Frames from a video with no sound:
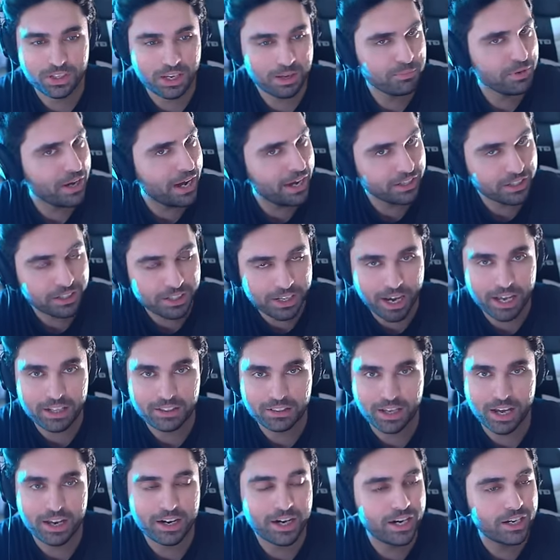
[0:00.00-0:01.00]
the game. I
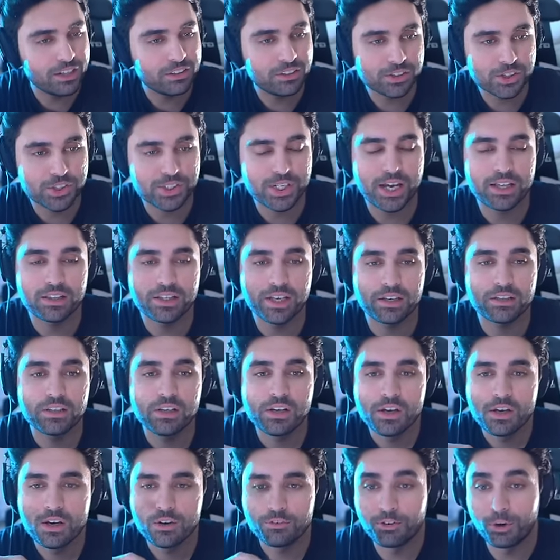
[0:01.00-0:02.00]
get that. I understand that.
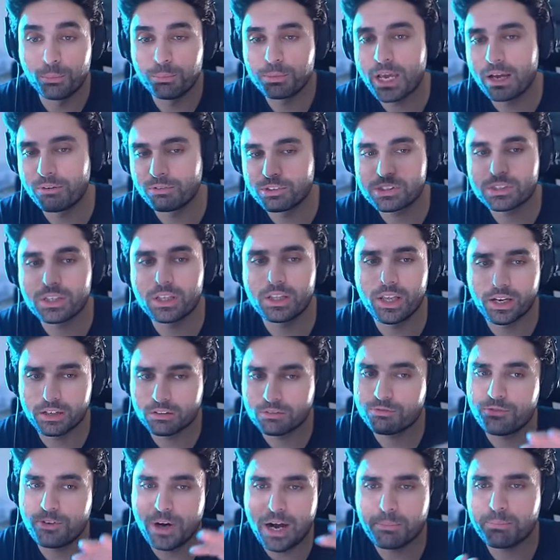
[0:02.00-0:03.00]
For me, I would say
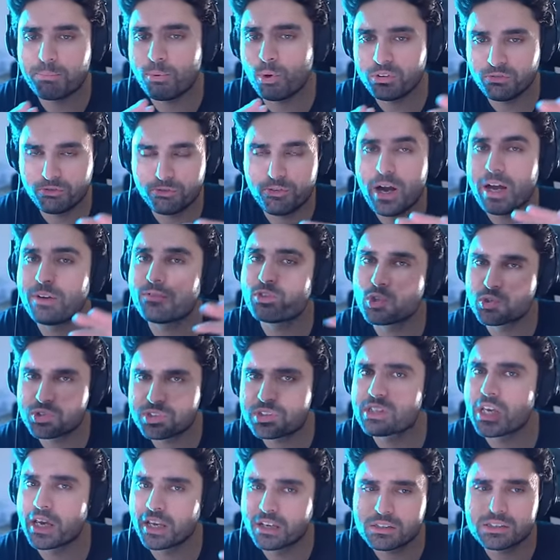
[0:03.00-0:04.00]
like 5.5 to
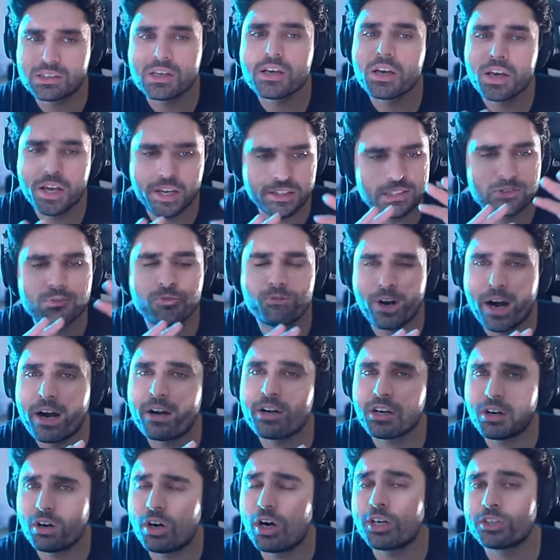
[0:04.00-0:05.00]
6. It's
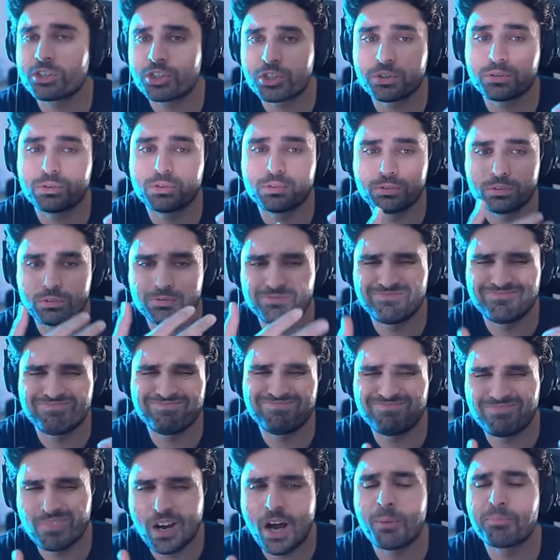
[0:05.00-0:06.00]
very hard to
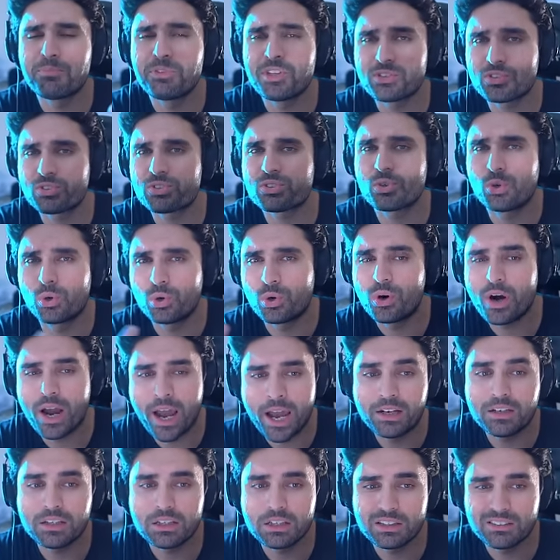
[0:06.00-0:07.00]
up the score
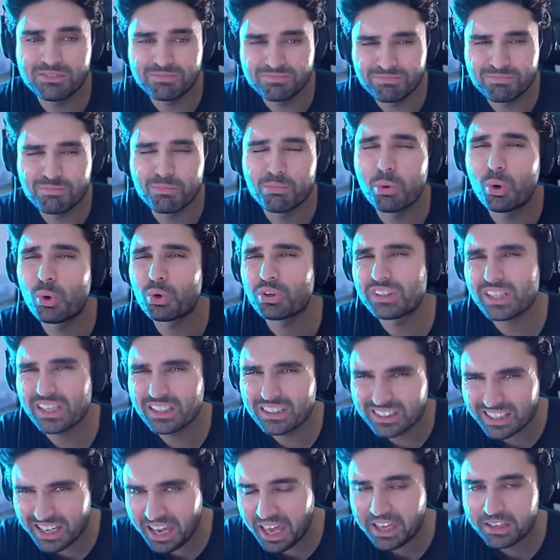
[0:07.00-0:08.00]
any more
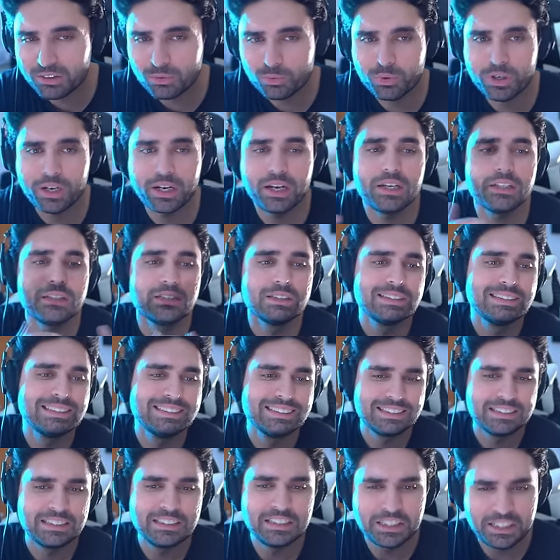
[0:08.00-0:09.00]
than that, right?
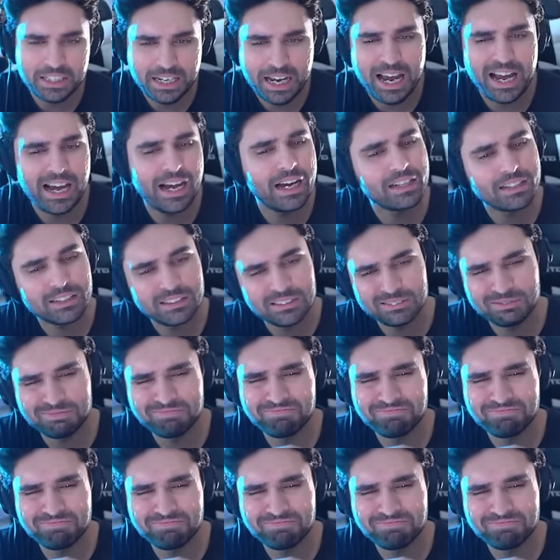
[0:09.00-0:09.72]
Yeah,